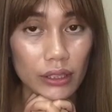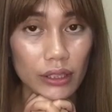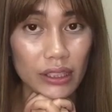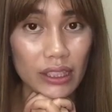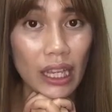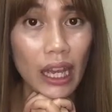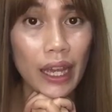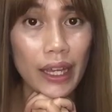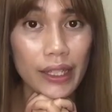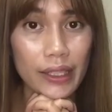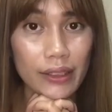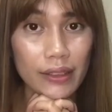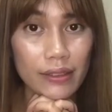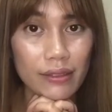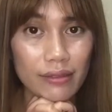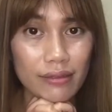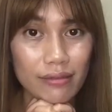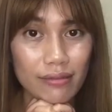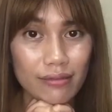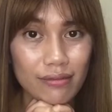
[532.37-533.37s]
Nine.
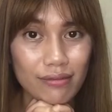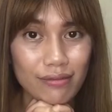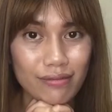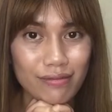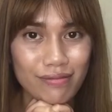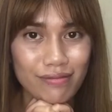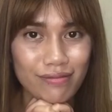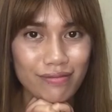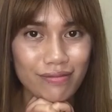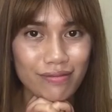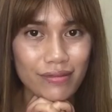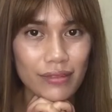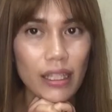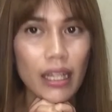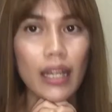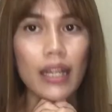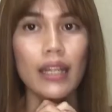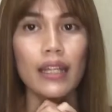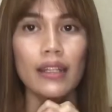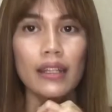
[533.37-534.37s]

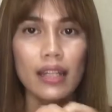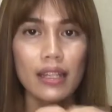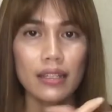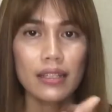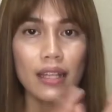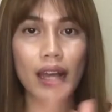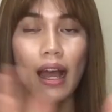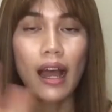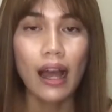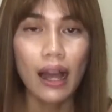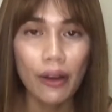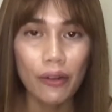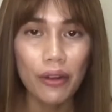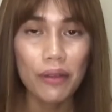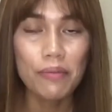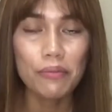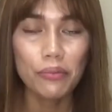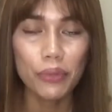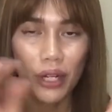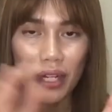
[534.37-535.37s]
That's how
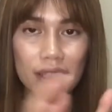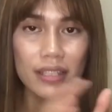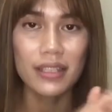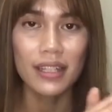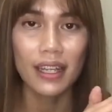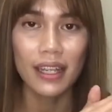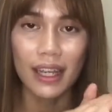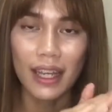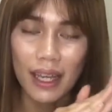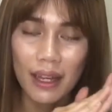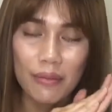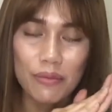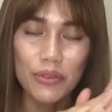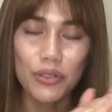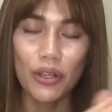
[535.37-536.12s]
impressed I am.